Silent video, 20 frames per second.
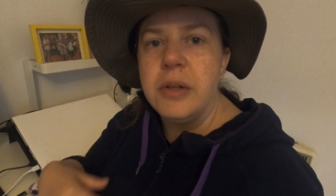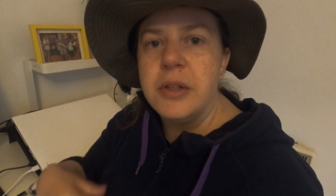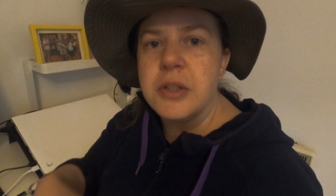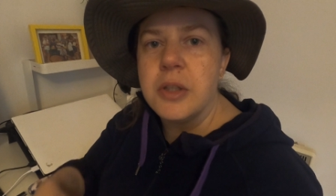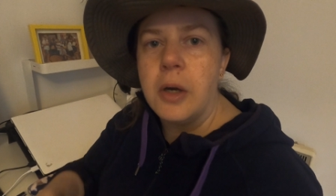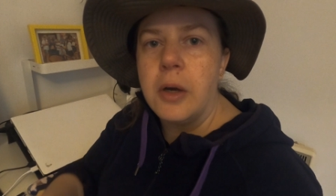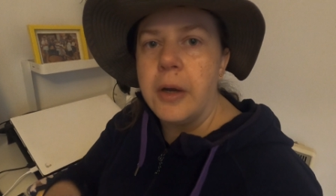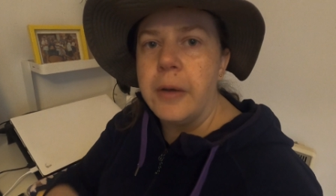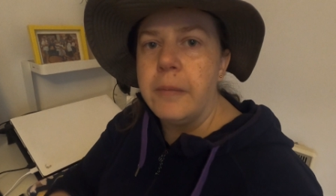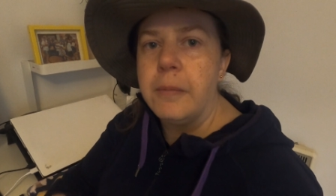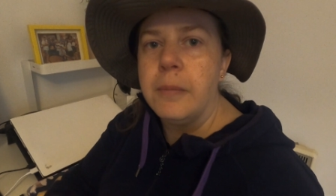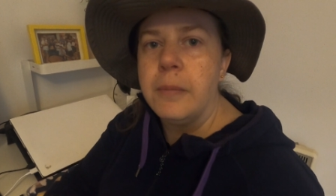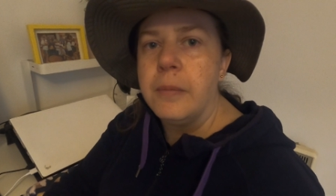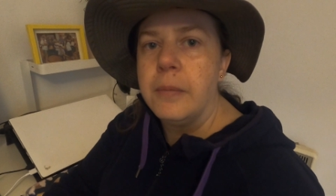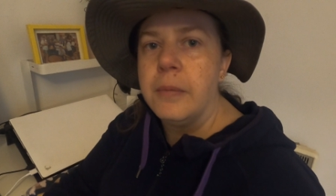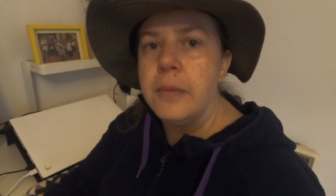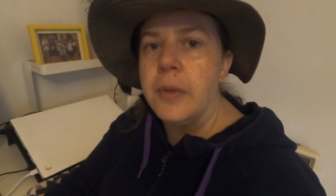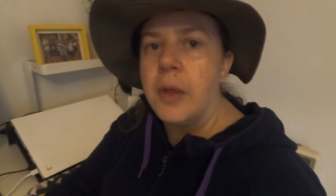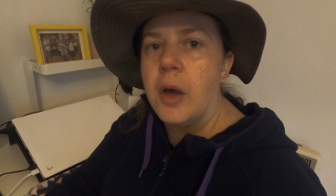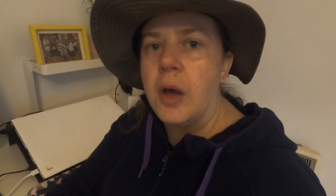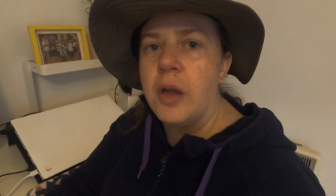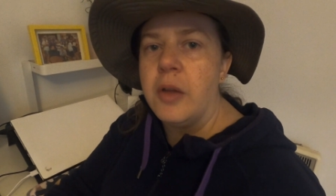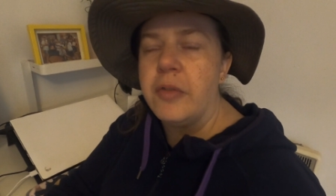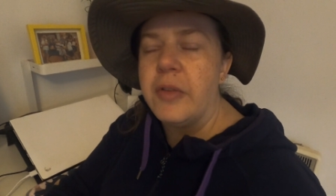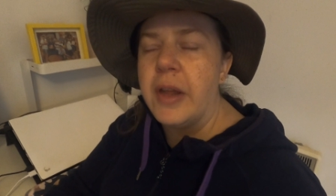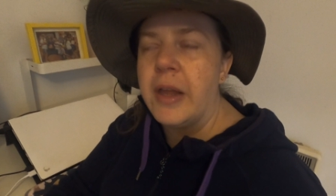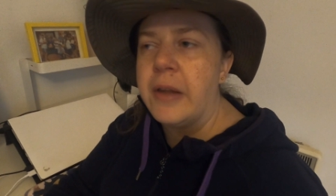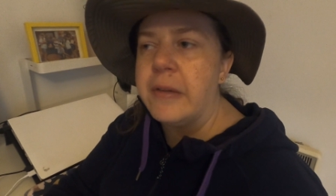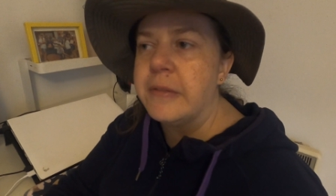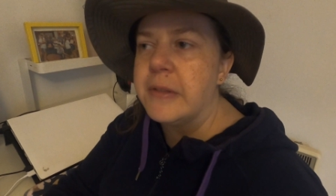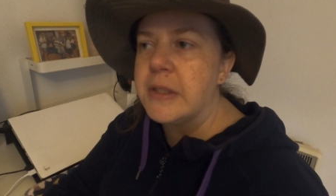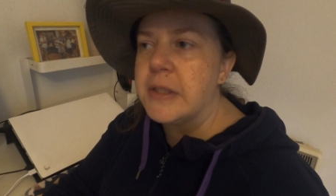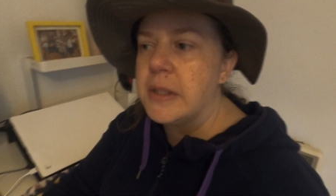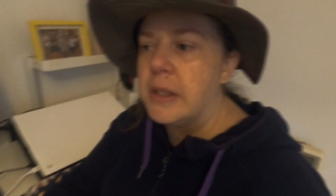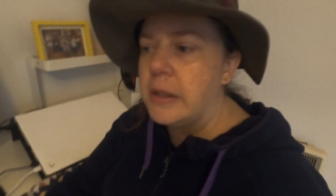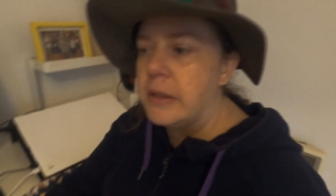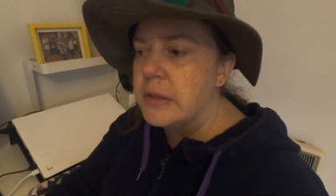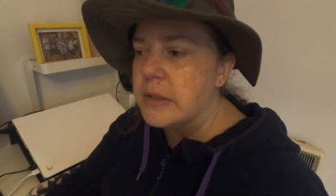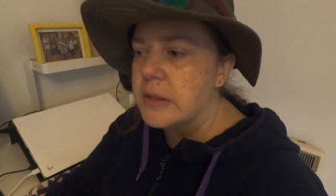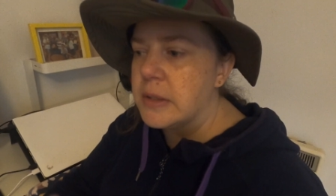only time that I've ever
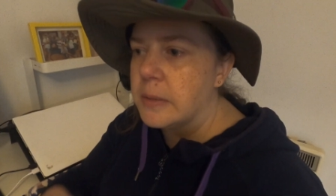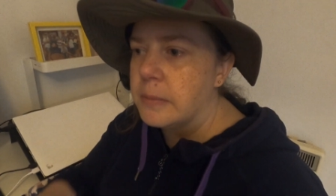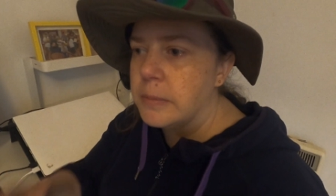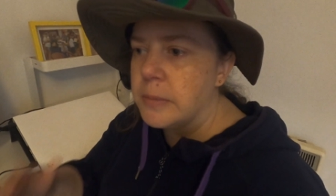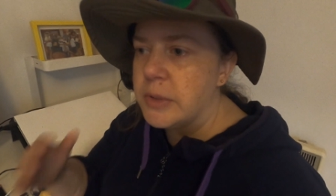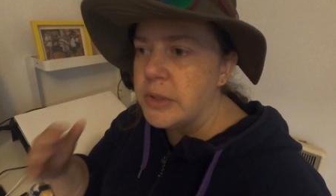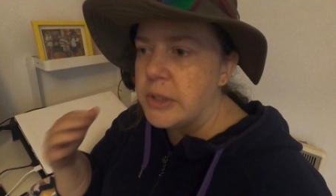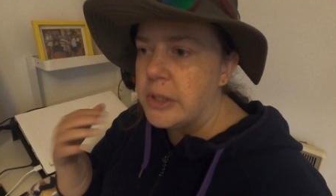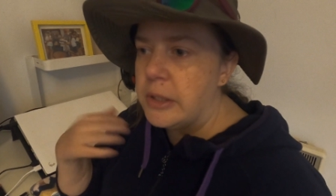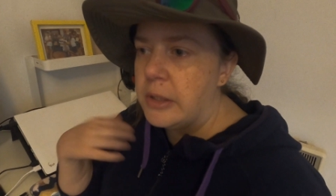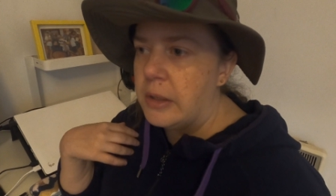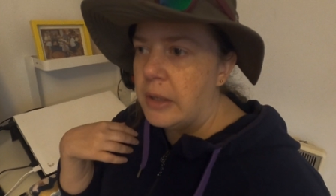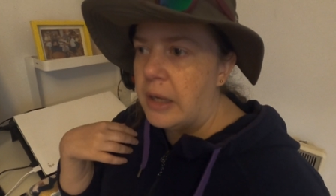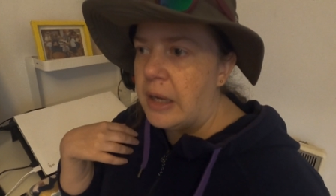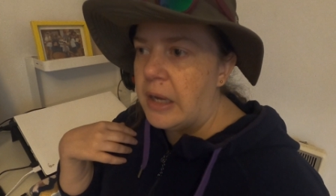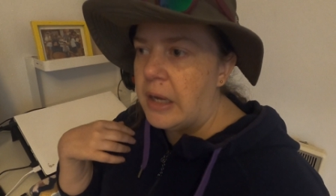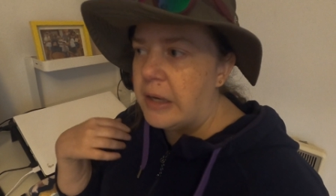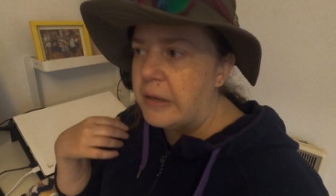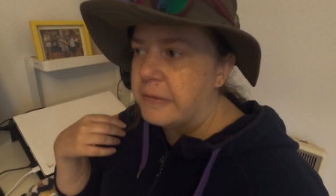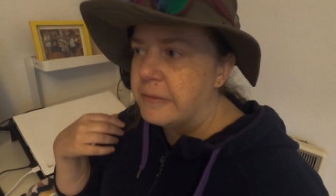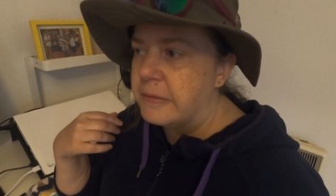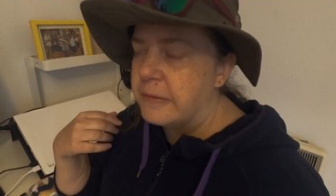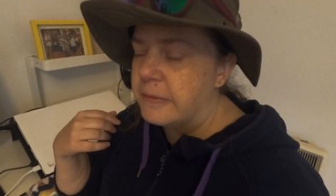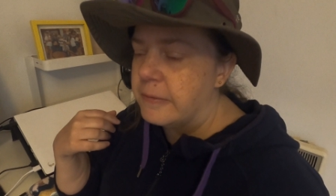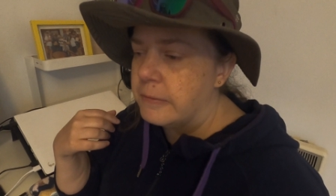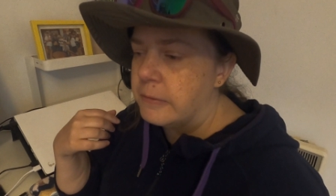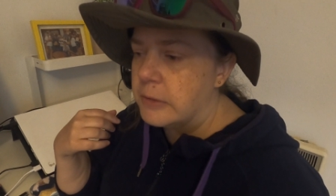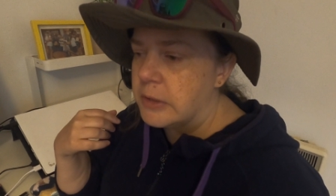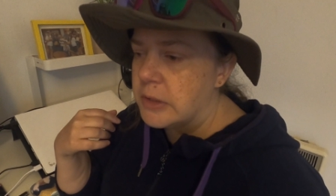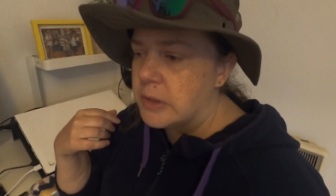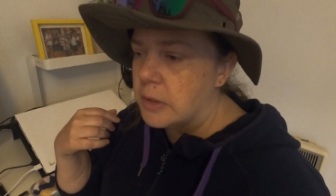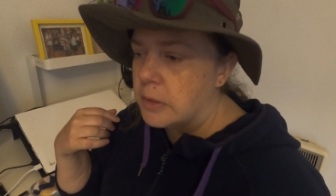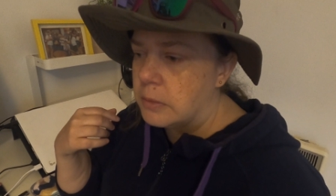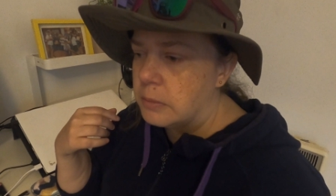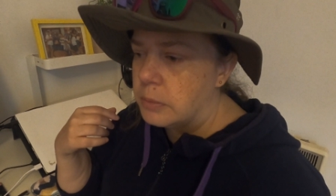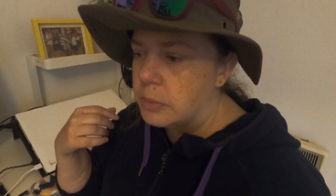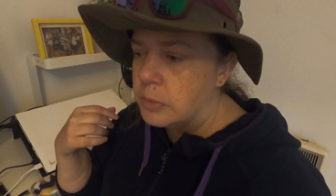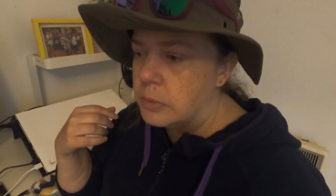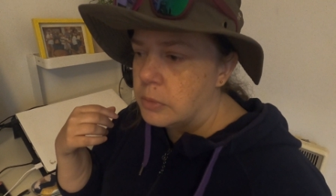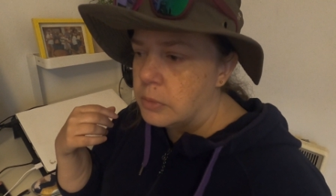seen somebody have, for
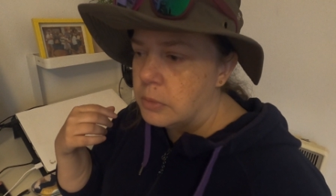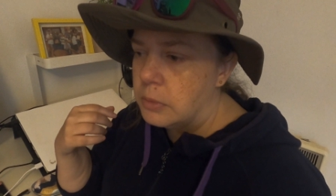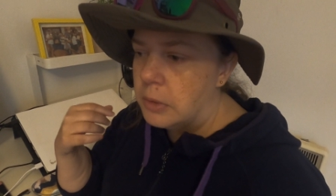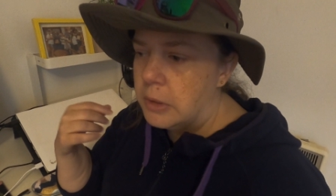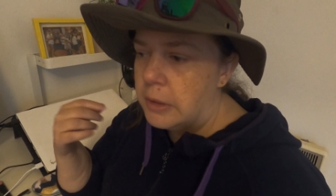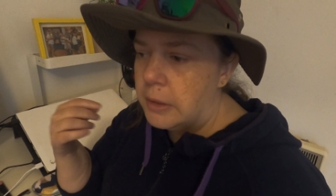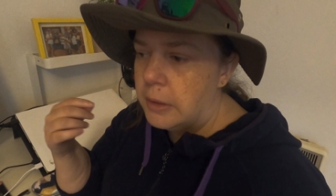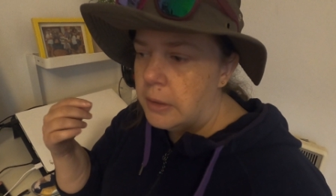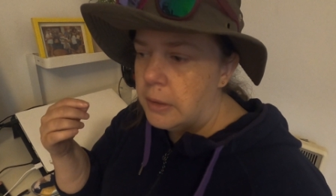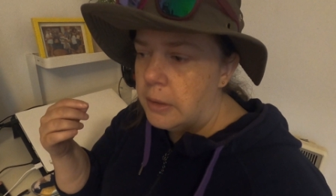example,